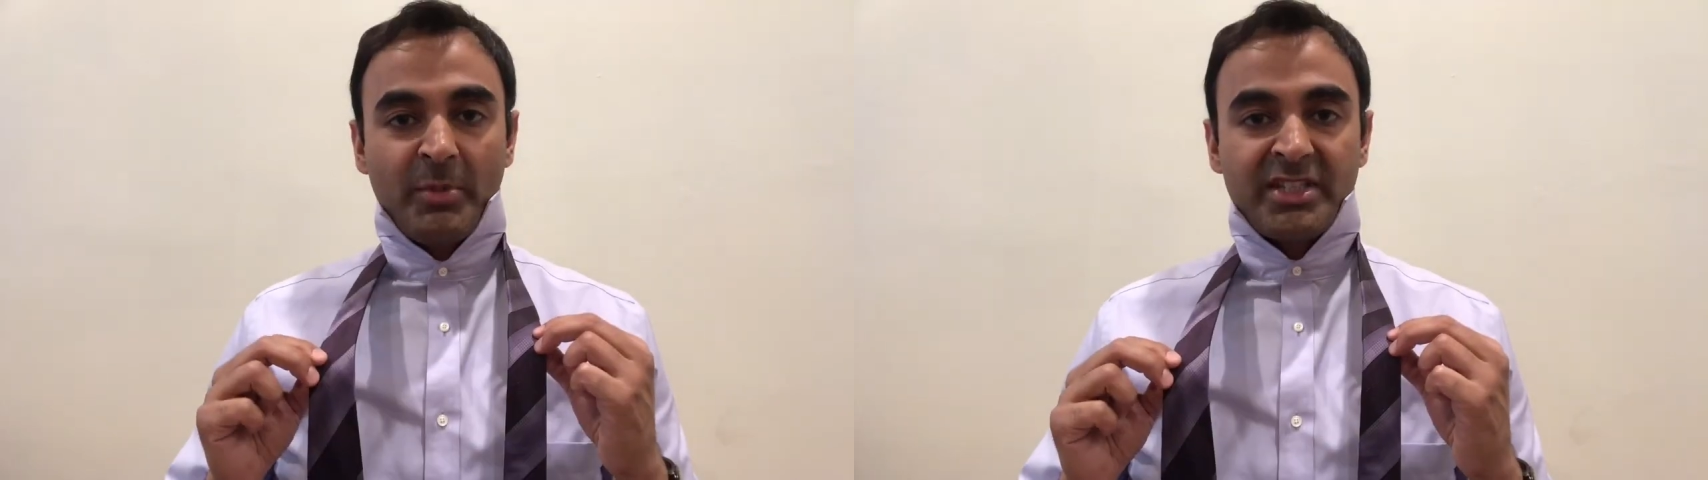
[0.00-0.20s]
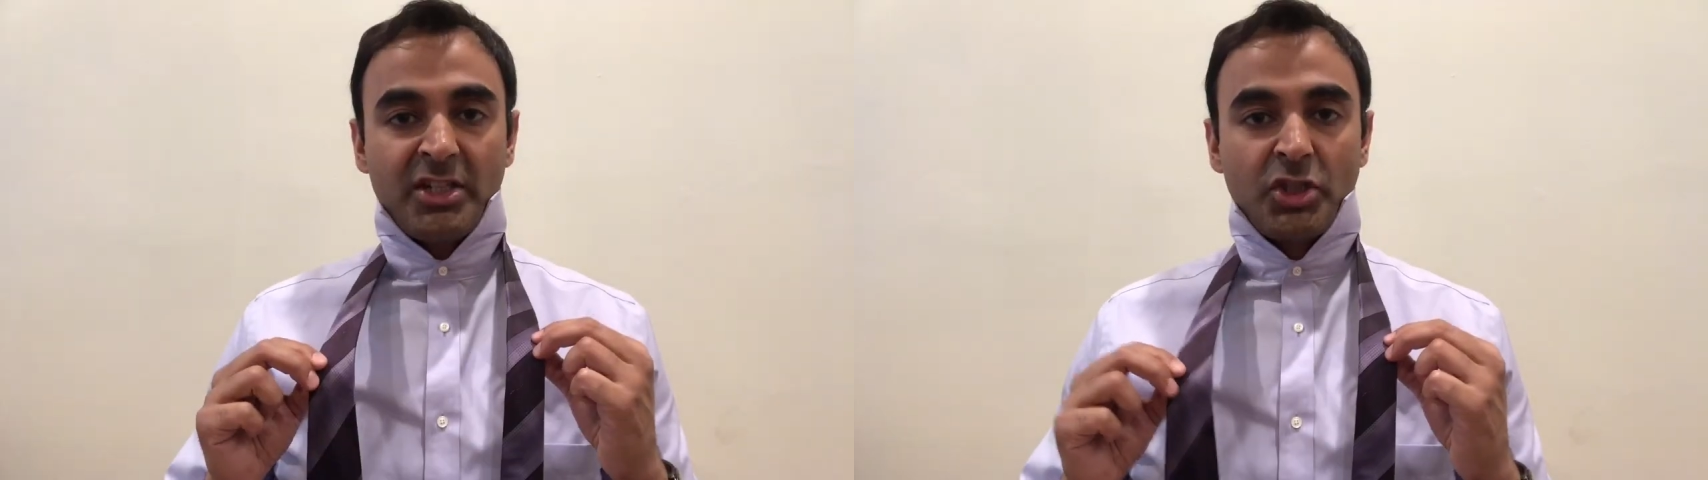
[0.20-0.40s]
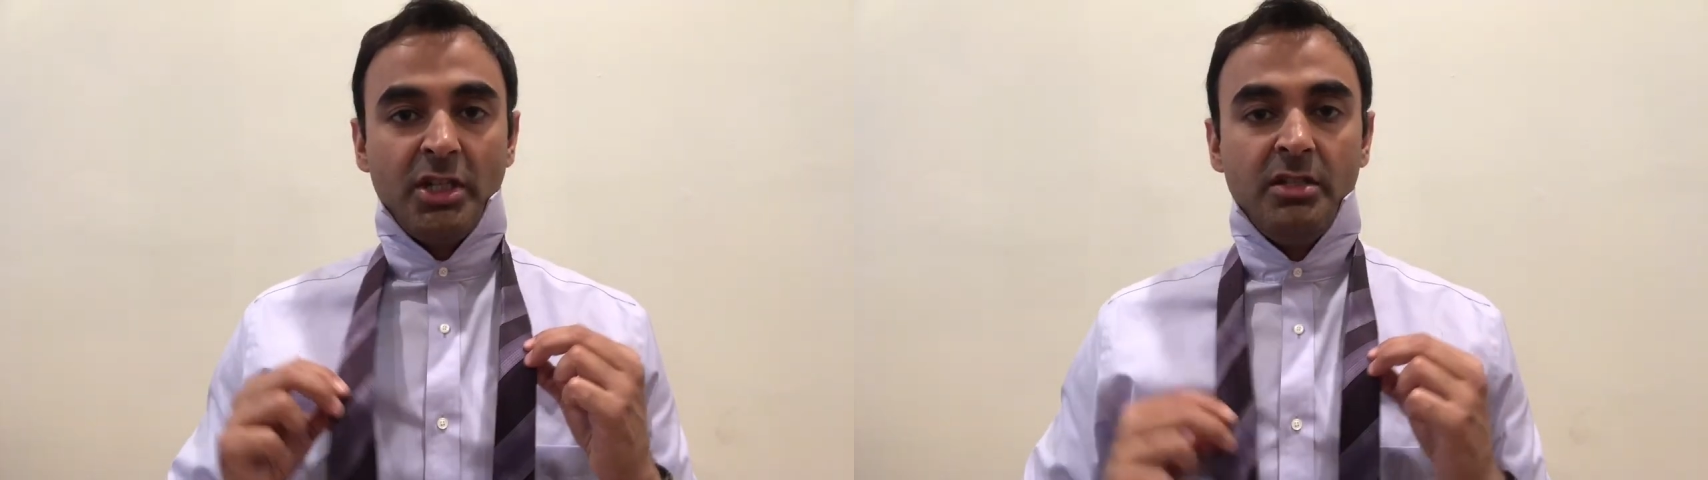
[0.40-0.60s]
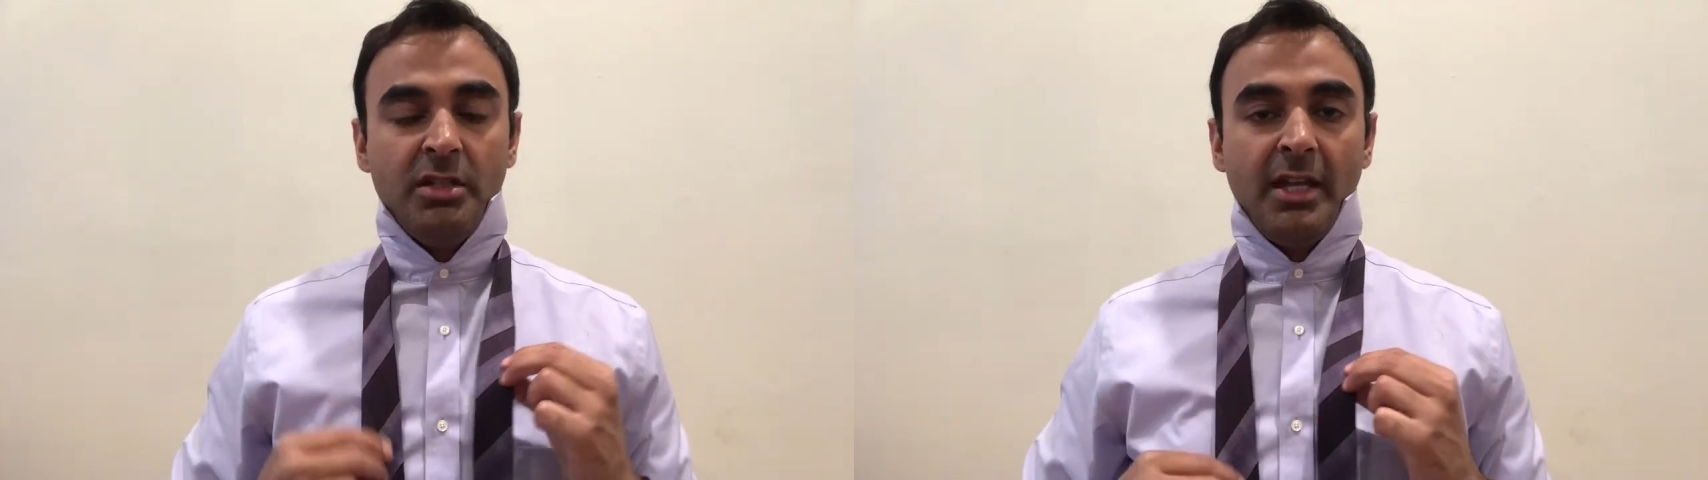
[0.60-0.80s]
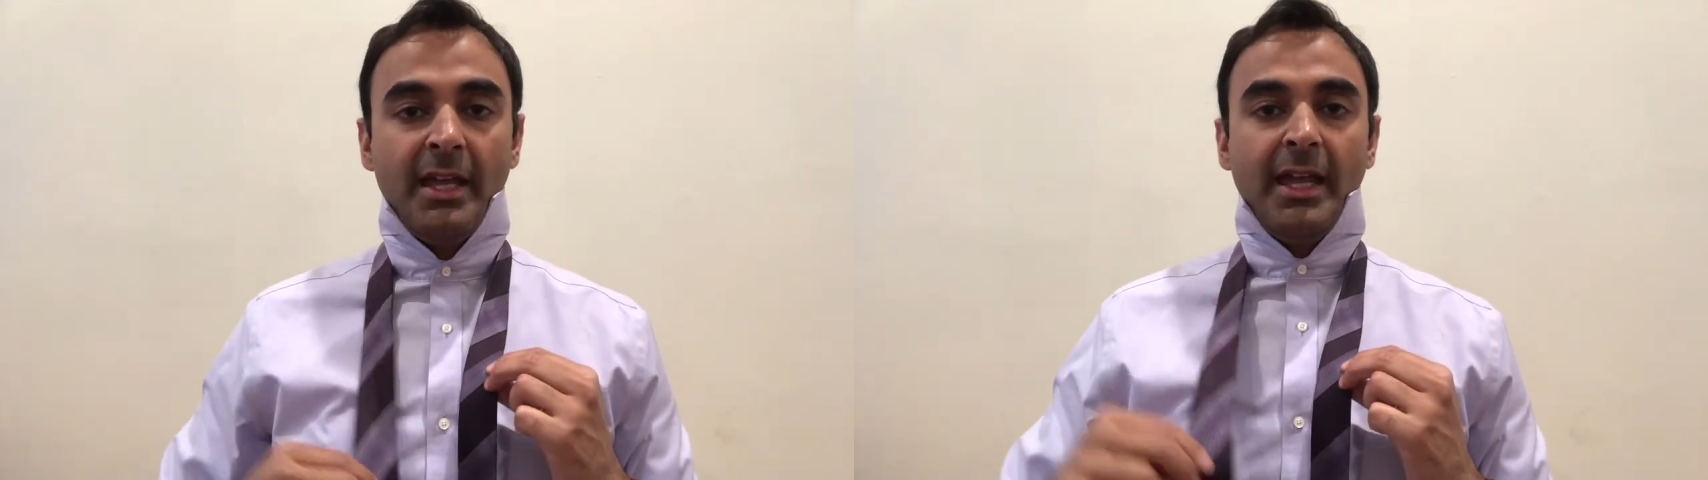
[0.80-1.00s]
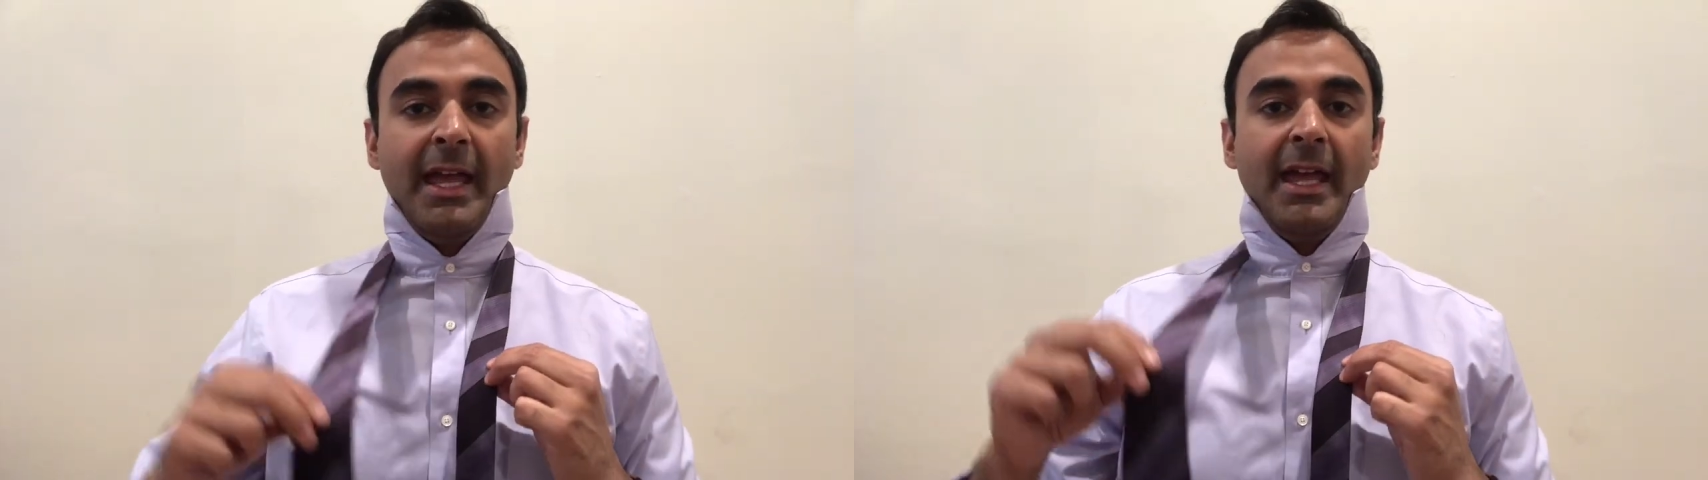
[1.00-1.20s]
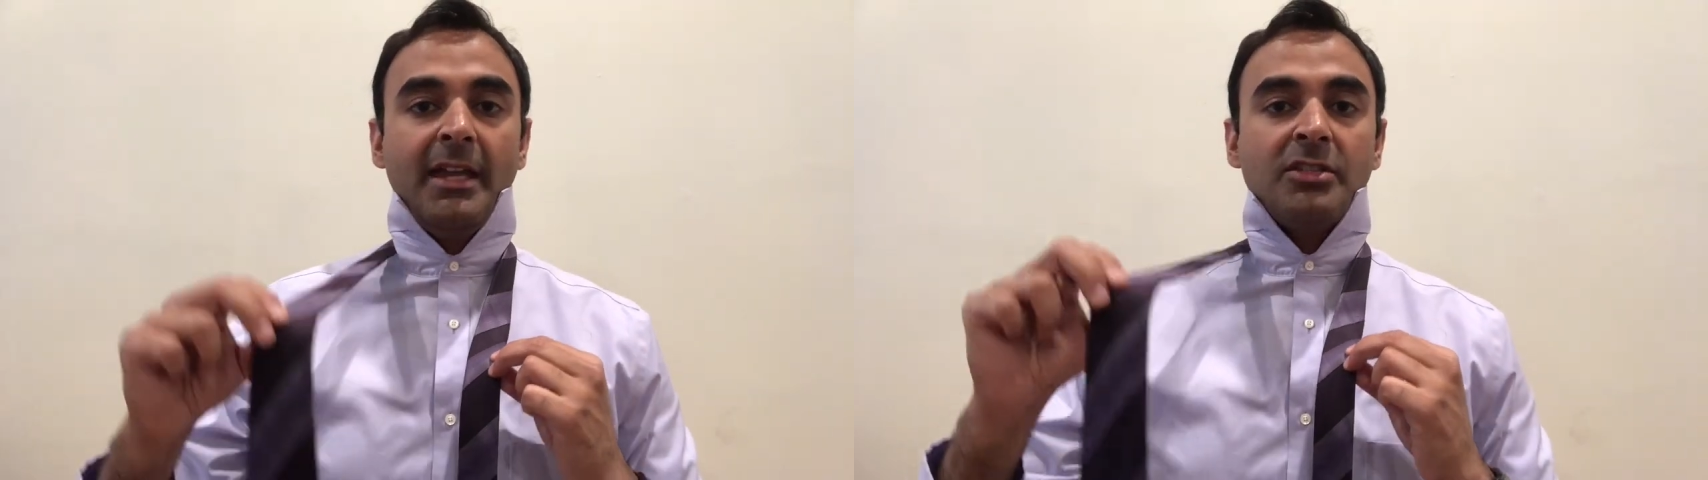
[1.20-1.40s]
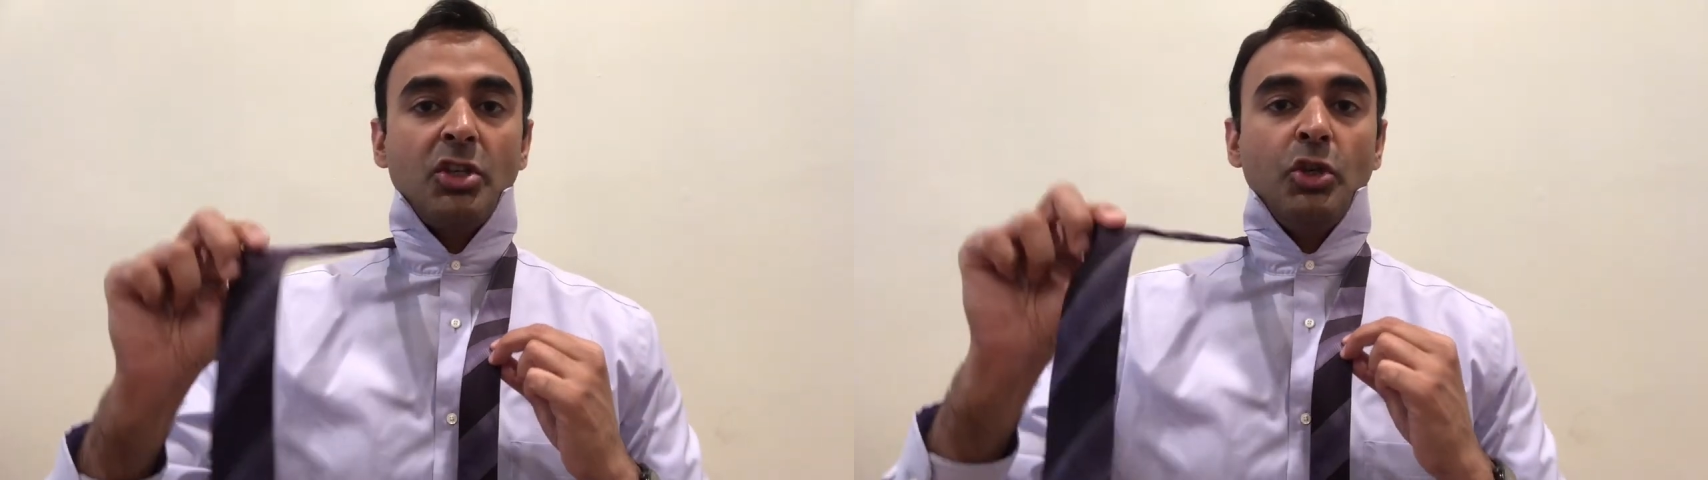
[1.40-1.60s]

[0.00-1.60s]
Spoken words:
in position and